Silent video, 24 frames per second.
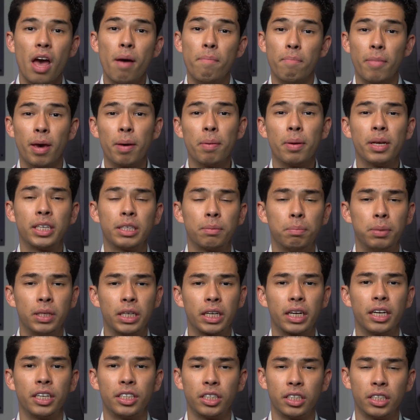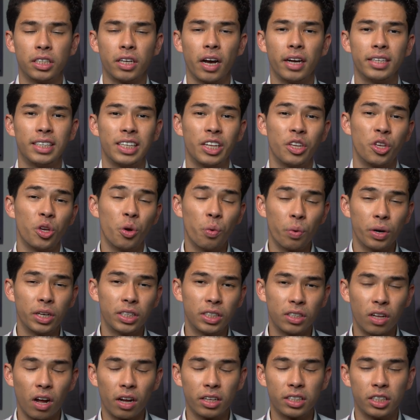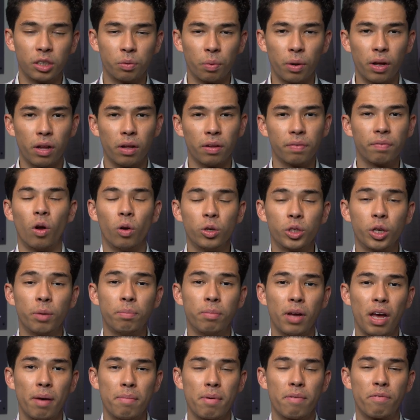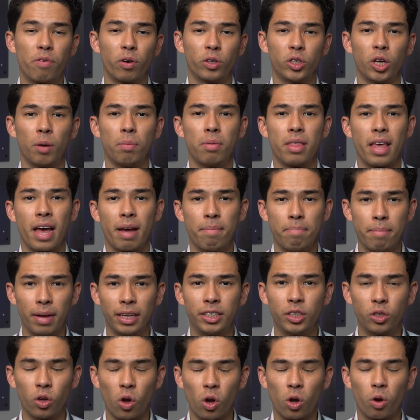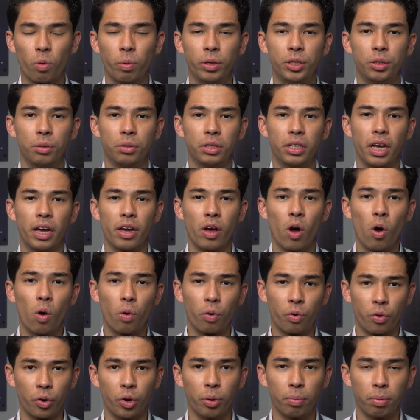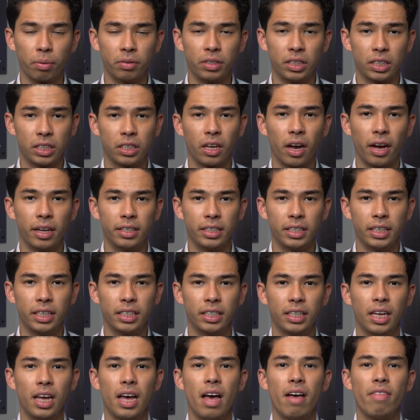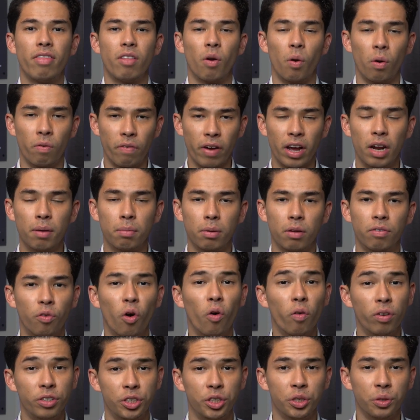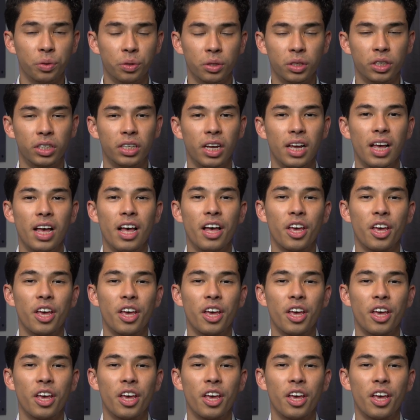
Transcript: Maybe there's a particular society that you want to start as well. Also in Birmingham, for example, they had MedSoc, which was a whole group of societies that were available for the students.